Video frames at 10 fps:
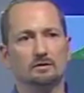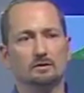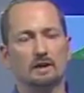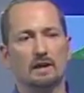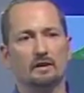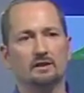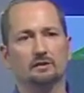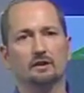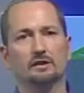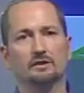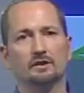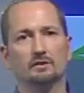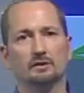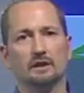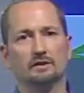lot of these are in
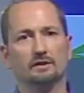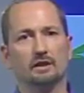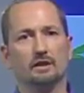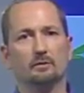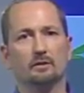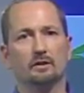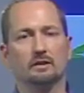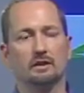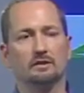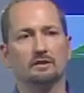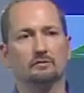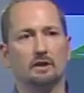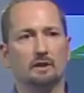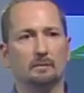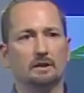Central Texas area with the karst
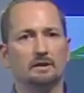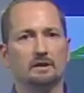environment,